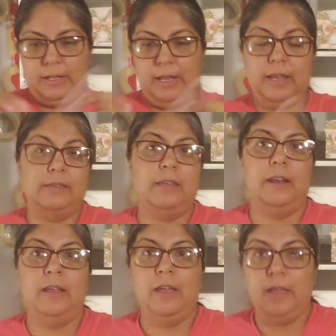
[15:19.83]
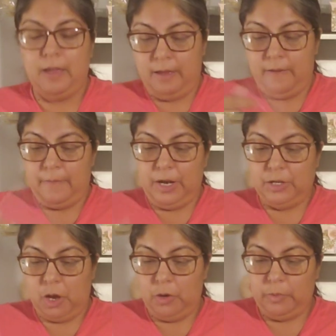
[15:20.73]
And like I said, my
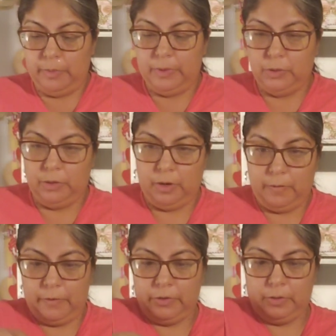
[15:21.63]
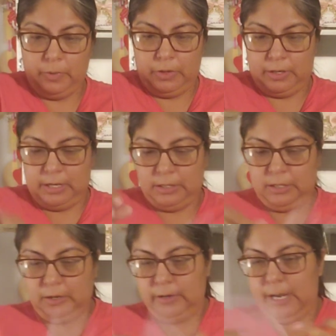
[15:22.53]
daughter will be doing her first communion next
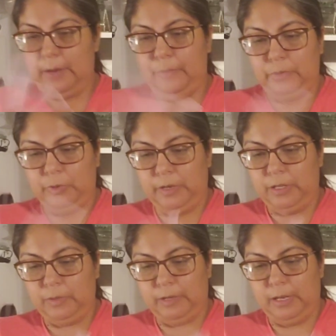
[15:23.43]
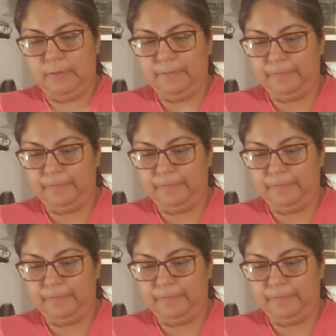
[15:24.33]
year, April 2020.